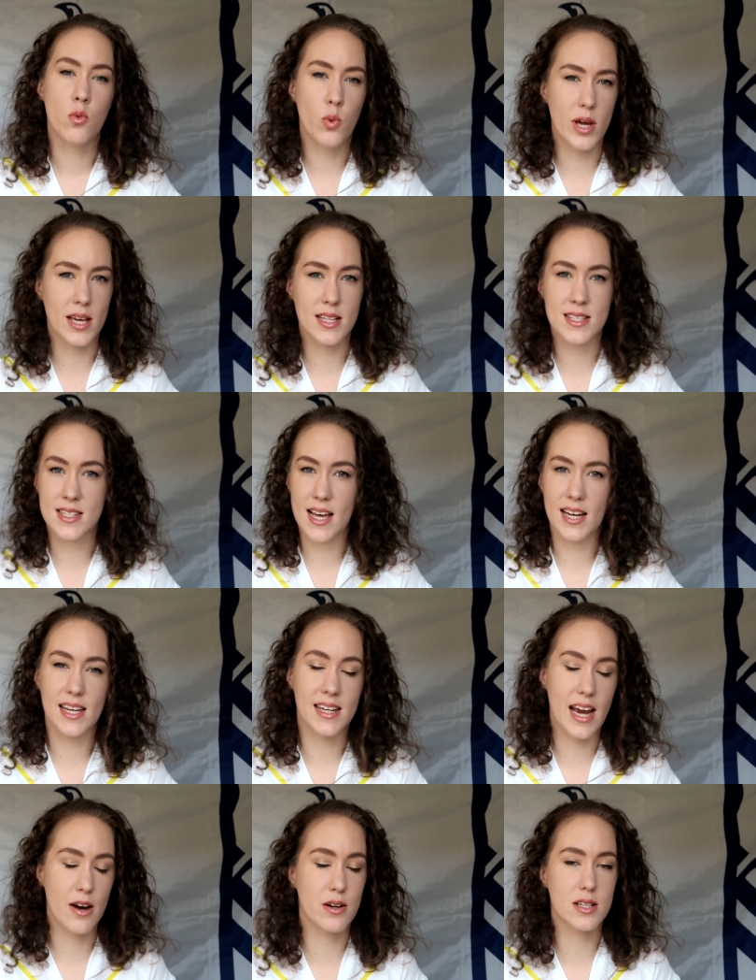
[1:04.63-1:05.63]
Winks, Dele
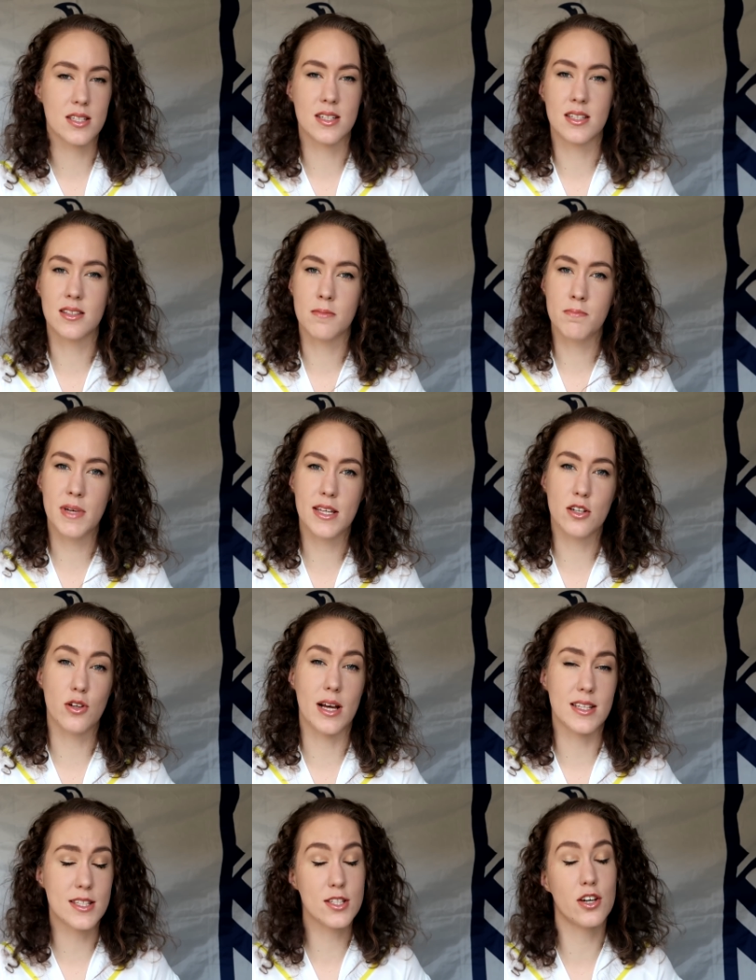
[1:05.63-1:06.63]
and Eriksen in the
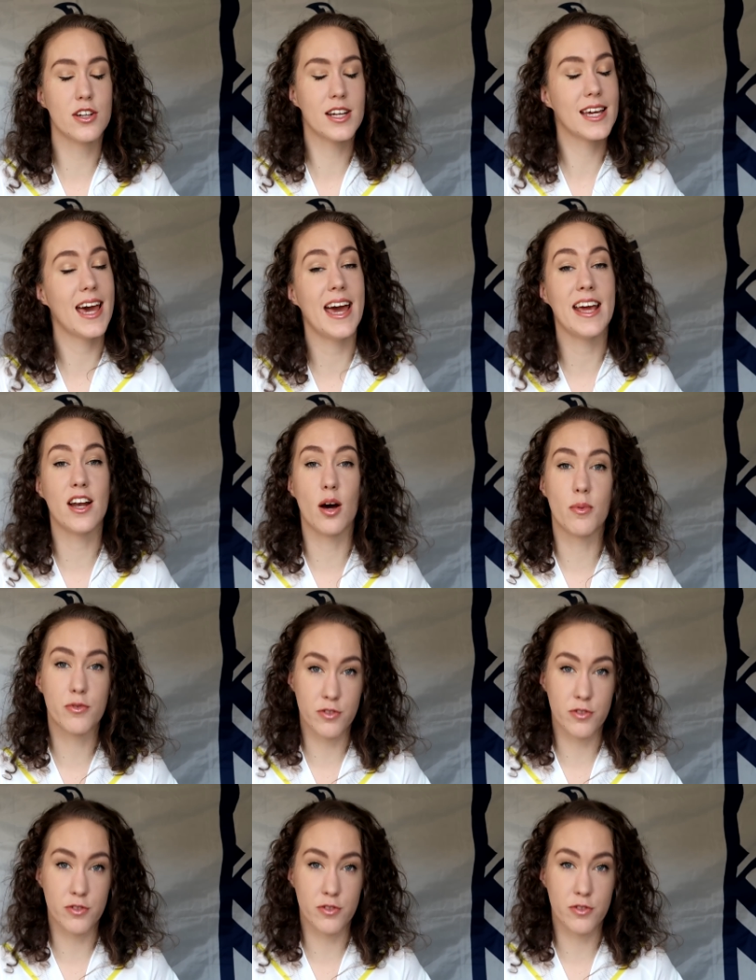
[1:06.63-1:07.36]
middle, and Son and Kane up